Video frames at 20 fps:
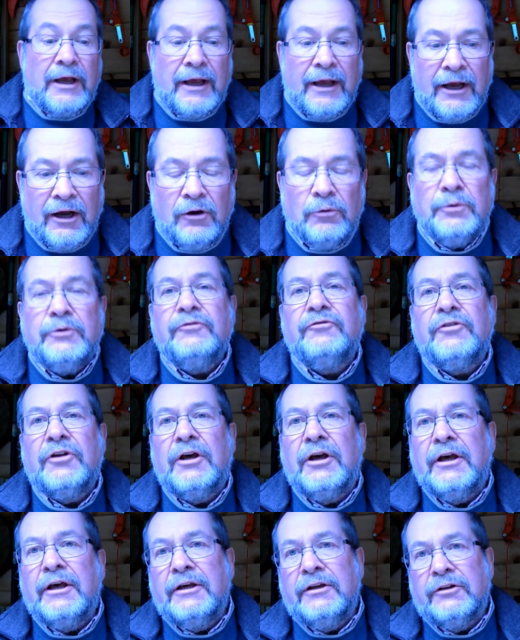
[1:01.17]
how we've
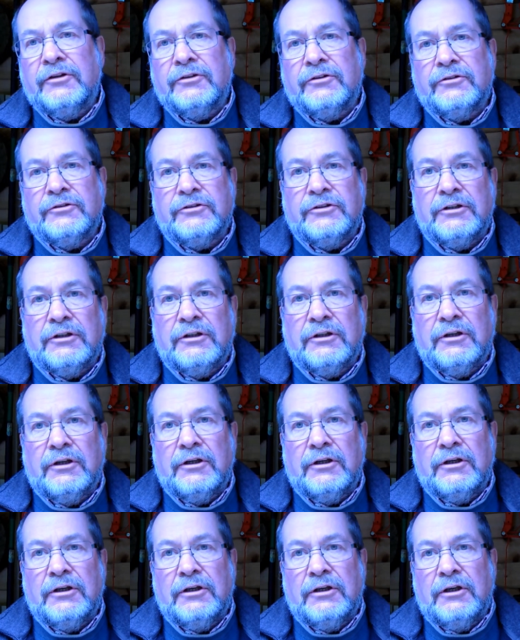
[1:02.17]
died and
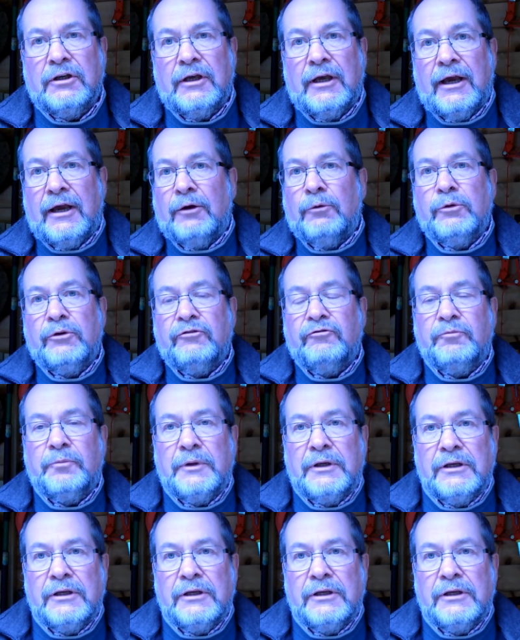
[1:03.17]
how we've